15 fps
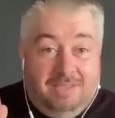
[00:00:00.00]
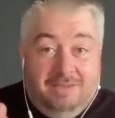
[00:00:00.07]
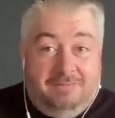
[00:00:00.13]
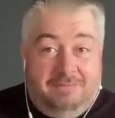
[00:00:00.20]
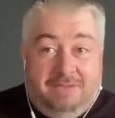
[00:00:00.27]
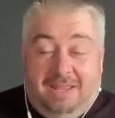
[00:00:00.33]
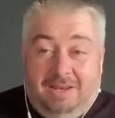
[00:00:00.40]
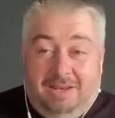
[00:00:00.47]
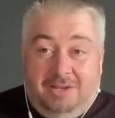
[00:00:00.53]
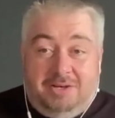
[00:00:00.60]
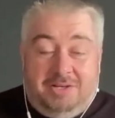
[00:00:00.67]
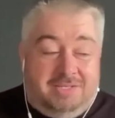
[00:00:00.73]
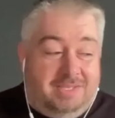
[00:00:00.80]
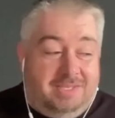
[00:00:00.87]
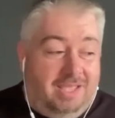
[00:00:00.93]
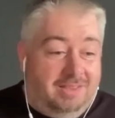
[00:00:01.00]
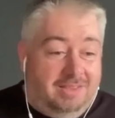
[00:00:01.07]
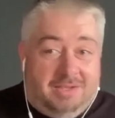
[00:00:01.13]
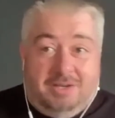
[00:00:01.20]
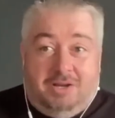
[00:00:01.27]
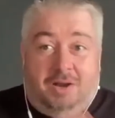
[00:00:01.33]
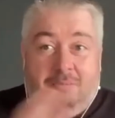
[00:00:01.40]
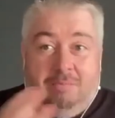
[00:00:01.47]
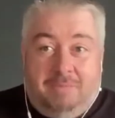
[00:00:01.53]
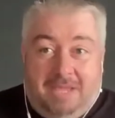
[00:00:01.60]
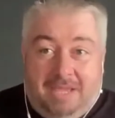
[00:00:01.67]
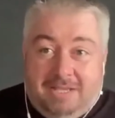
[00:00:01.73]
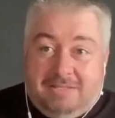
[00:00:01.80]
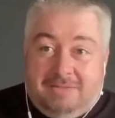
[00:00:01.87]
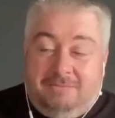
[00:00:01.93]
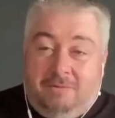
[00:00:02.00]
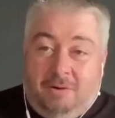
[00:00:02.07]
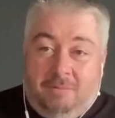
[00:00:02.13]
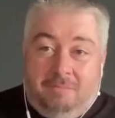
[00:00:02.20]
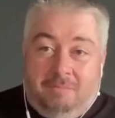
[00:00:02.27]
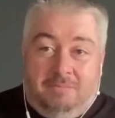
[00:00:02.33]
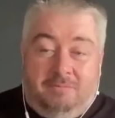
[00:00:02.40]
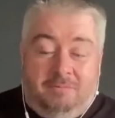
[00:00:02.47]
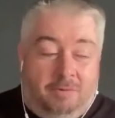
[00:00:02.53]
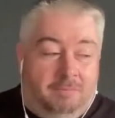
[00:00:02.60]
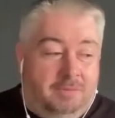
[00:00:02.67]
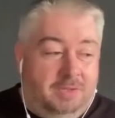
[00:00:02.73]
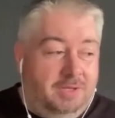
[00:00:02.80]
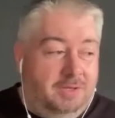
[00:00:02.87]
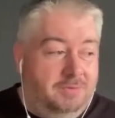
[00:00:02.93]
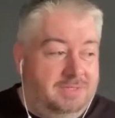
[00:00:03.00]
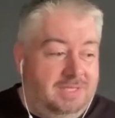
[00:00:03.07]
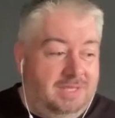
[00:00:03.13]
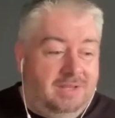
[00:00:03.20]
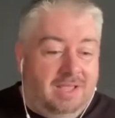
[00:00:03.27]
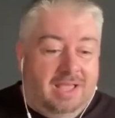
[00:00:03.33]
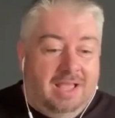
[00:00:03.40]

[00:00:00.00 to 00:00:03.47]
failures and the comebacks from those, and